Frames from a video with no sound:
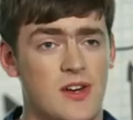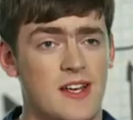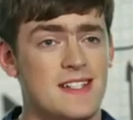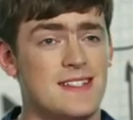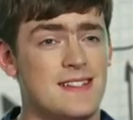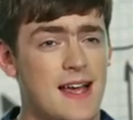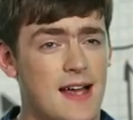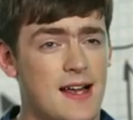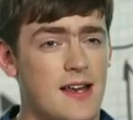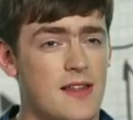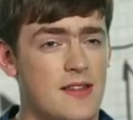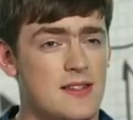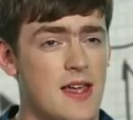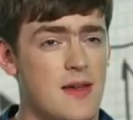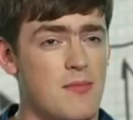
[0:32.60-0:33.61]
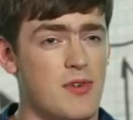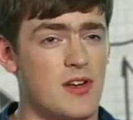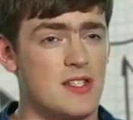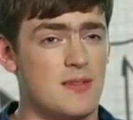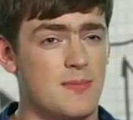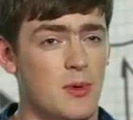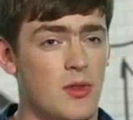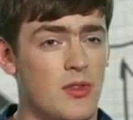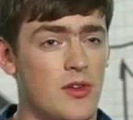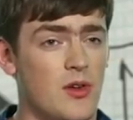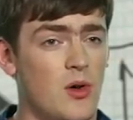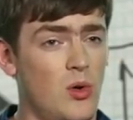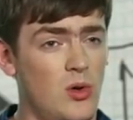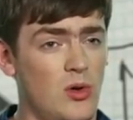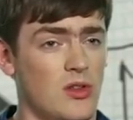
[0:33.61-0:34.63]
on exactly the same principle that
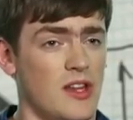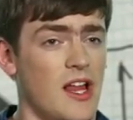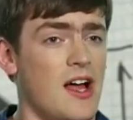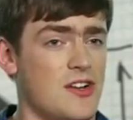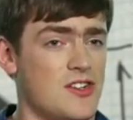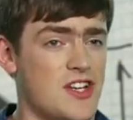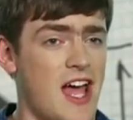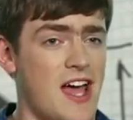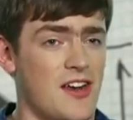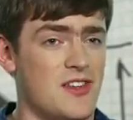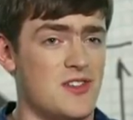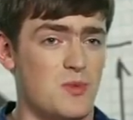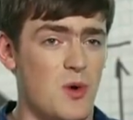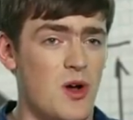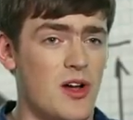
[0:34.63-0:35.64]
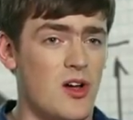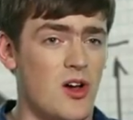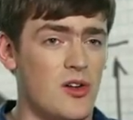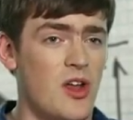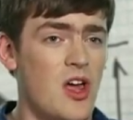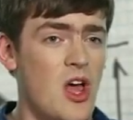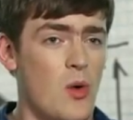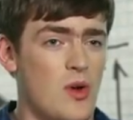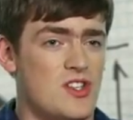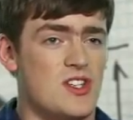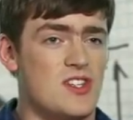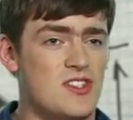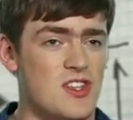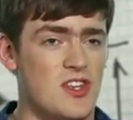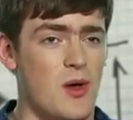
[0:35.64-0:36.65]
all large cannons work on,
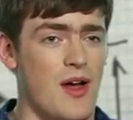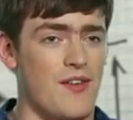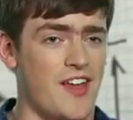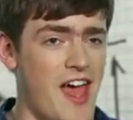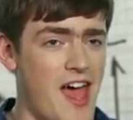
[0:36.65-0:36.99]
which is that you have a